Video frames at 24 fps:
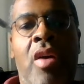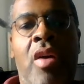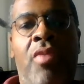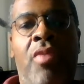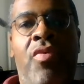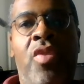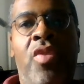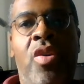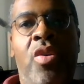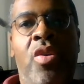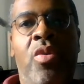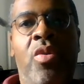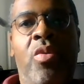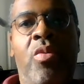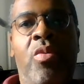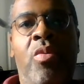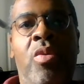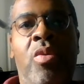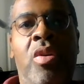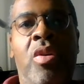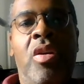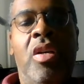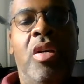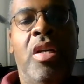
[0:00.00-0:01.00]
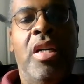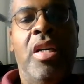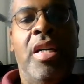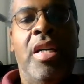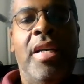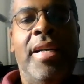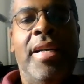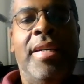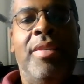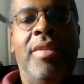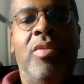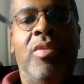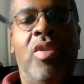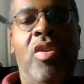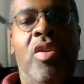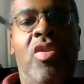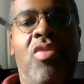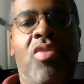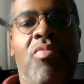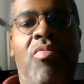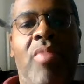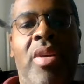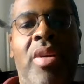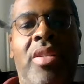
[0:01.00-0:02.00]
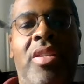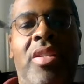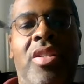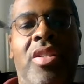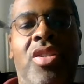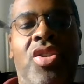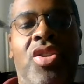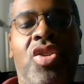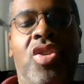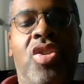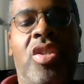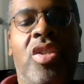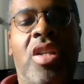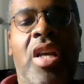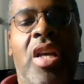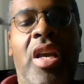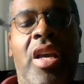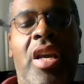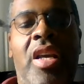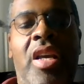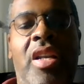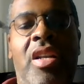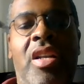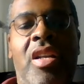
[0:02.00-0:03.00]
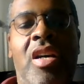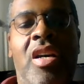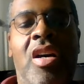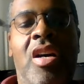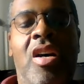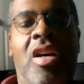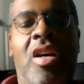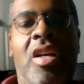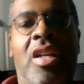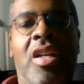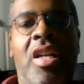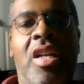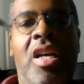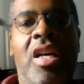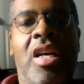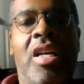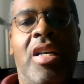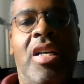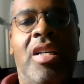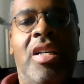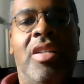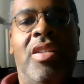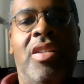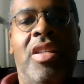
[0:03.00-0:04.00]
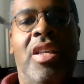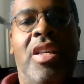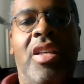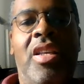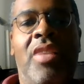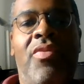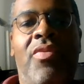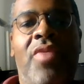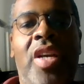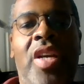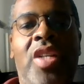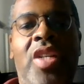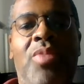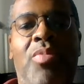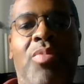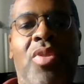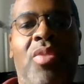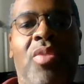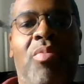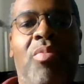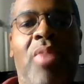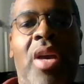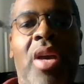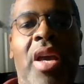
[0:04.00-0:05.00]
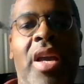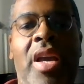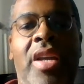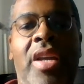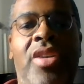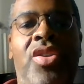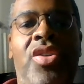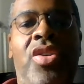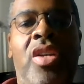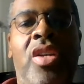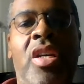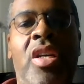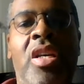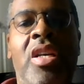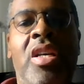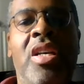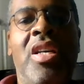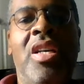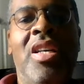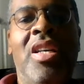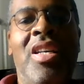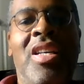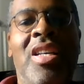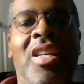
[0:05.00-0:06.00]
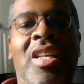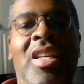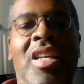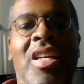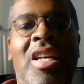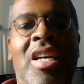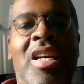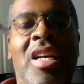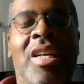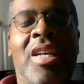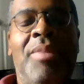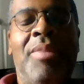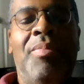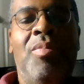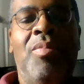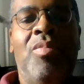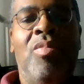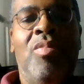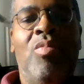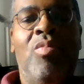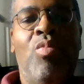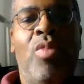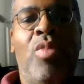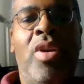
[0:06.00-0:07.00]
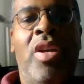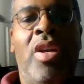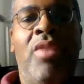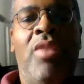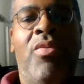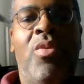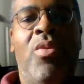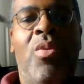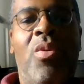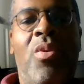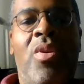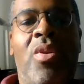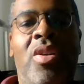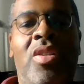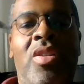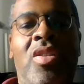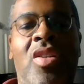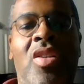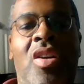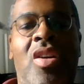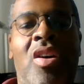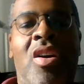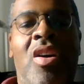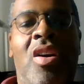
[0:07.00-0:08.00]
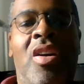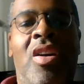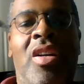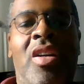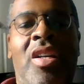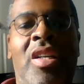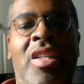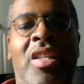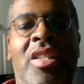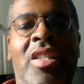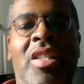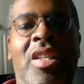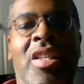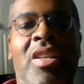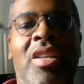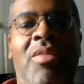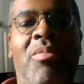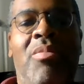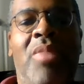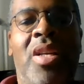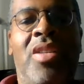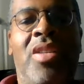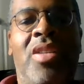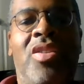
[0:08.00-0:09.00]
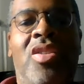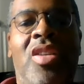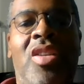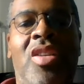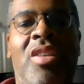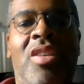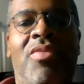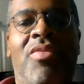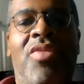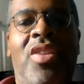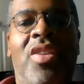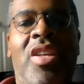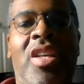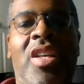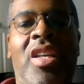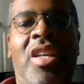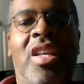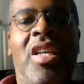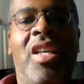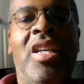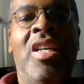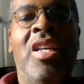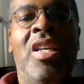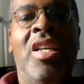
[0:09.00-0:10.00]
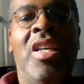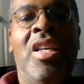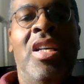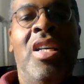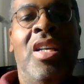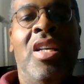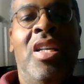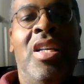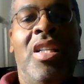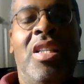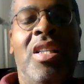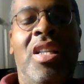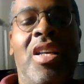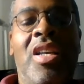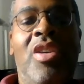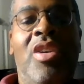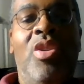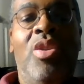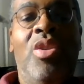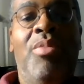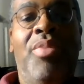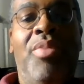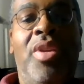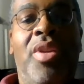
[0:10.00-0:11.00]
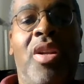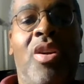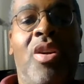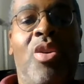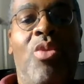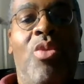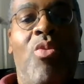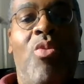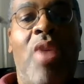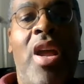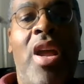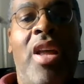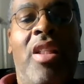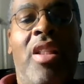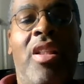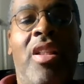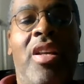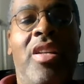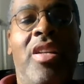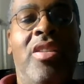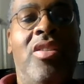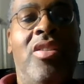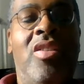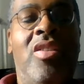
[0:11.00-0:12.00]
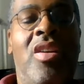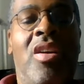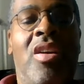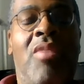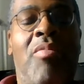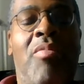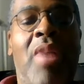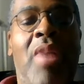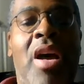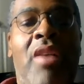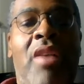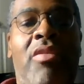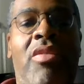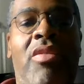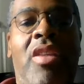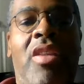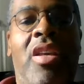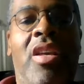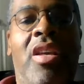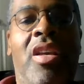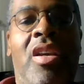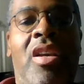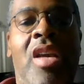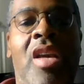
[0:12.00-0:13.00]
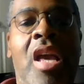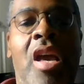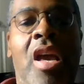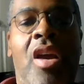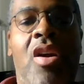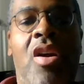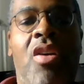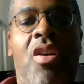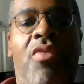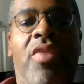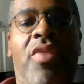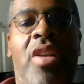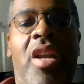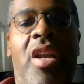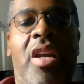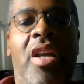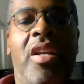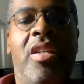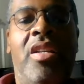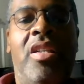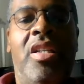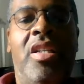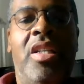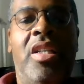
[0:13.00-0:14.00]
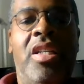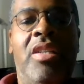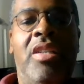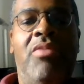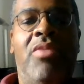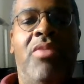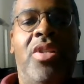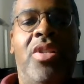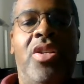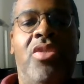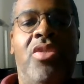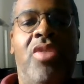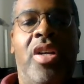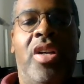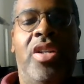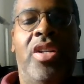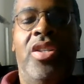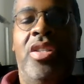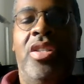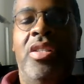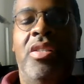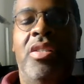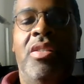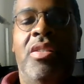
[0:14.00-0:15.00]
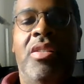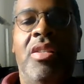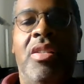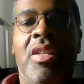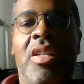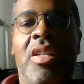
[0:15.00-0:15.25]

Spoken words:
few YouTube messages and on the Facebook page. We, of course, are in the midst of the legal and political wranglings about the COVID-19 restrictions.